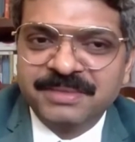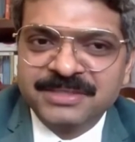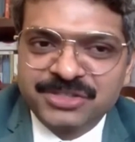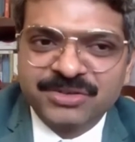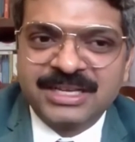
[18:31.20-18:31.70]

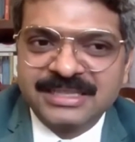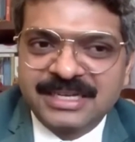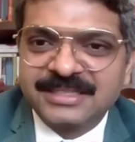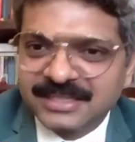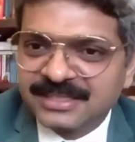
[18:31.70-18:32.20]
ensuring
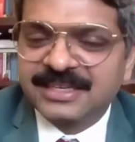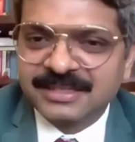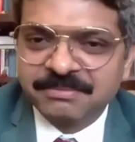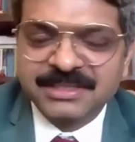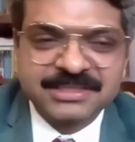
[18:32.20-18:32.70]
that the
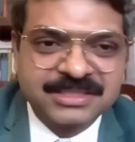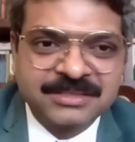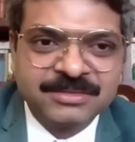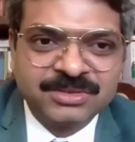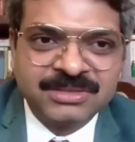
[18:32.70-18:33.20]
care must